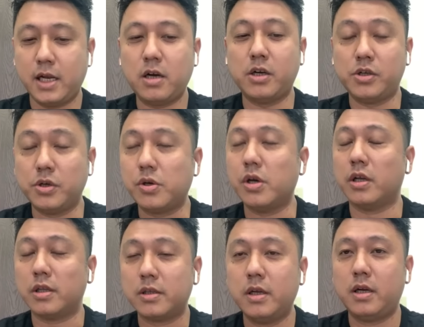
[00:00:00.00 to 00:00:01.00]
gonna do good,
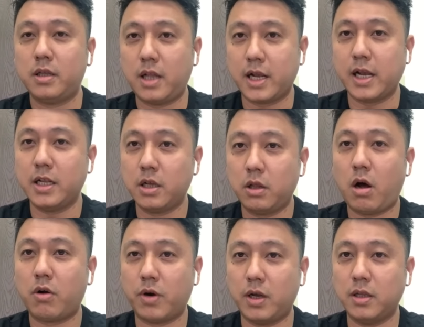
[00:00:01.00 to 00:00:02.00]
like in the
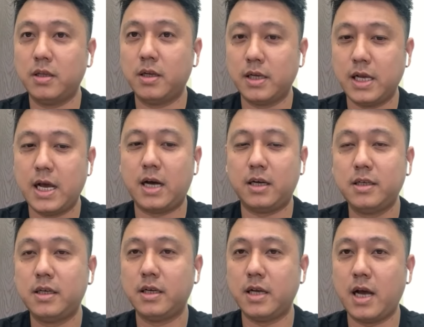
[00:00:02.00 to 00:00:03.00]
long run. Yeah.
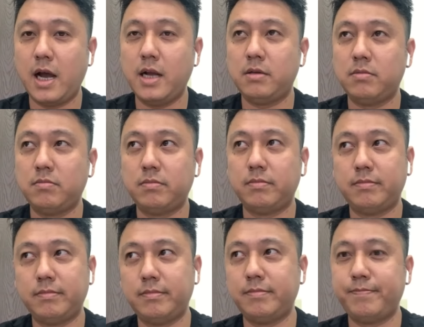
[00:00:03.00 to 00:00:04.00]
And
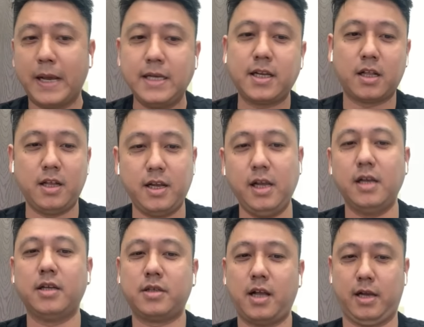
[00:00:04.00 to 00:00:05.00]
basically
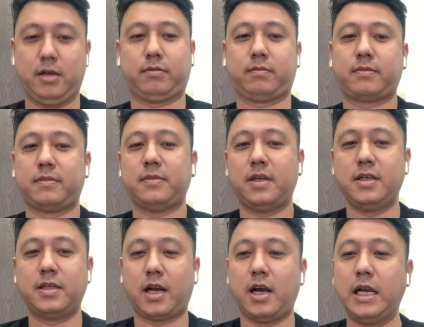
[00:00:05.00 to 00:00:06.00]
it's like
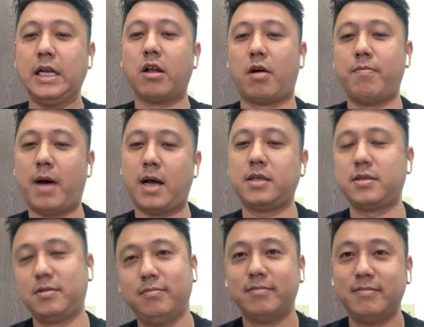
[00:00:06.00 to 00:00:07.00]
an Elon Musk
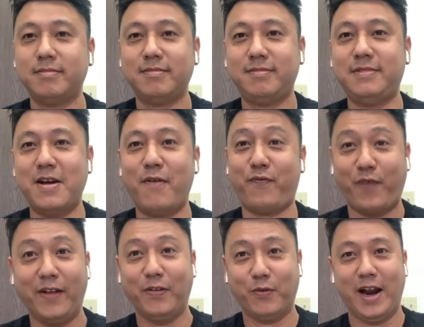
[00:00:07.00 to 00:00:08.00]

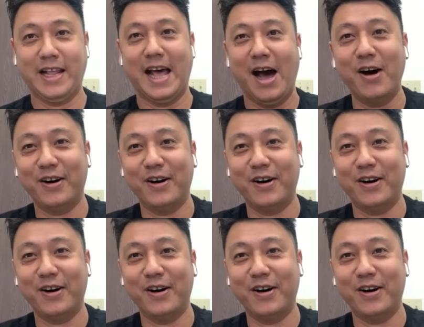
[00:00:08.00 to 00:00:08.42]
fun right now.